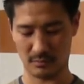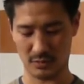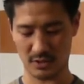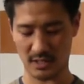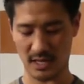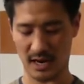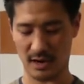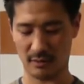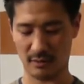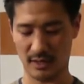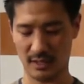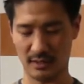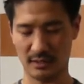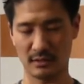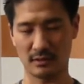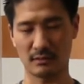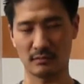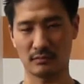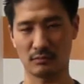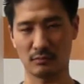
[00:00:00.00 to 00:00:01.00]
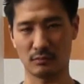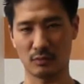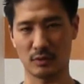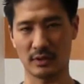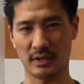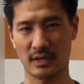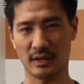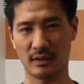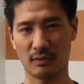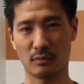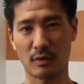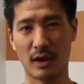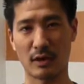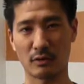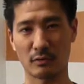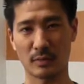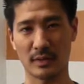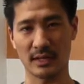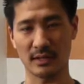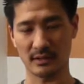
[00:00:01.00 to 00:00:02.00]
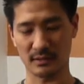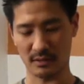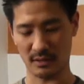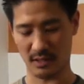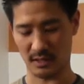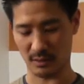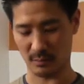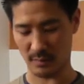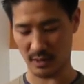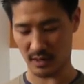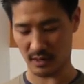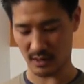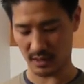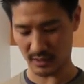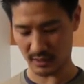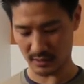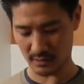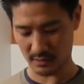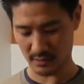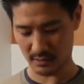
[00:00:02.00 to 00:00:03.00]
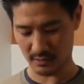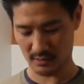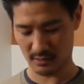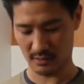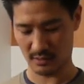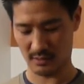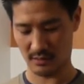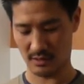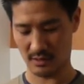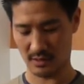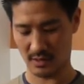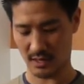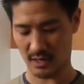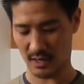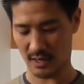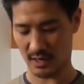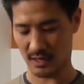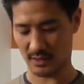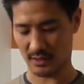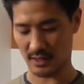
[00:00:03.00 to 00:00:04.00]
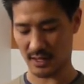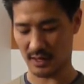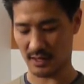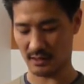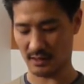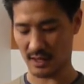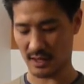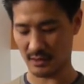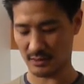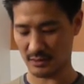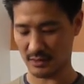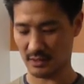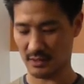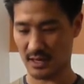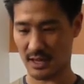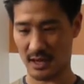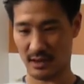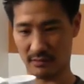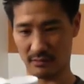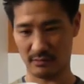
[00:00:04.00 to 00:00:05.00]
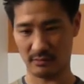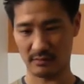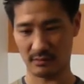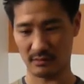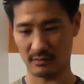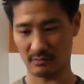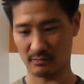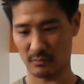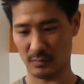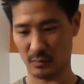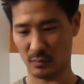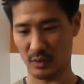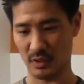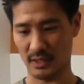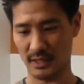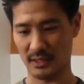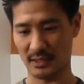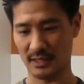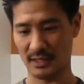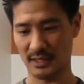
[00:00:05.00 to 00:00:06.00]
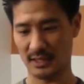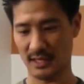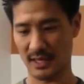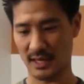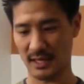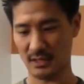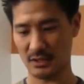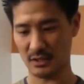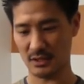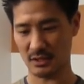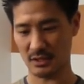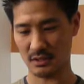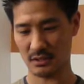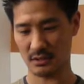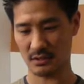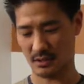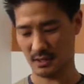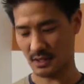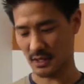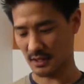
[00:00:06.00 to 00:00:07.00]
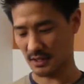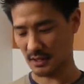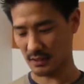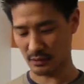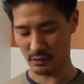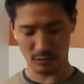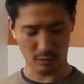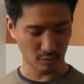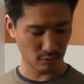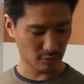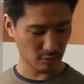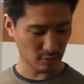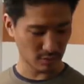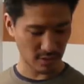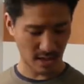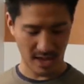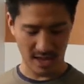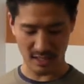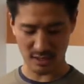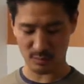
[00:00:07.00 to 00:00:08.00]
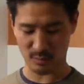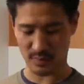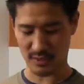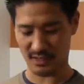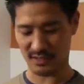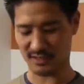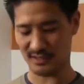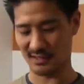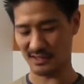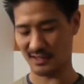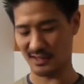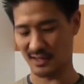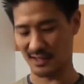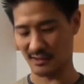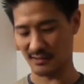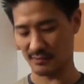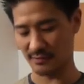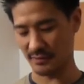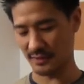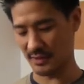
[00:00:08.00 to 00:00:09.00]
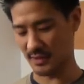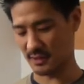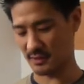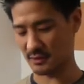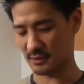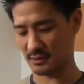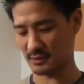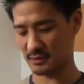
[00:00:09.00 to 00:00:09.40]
styrene with a router bit and a bearing, and that allows you to have a really clean edge. Another cool aspect of the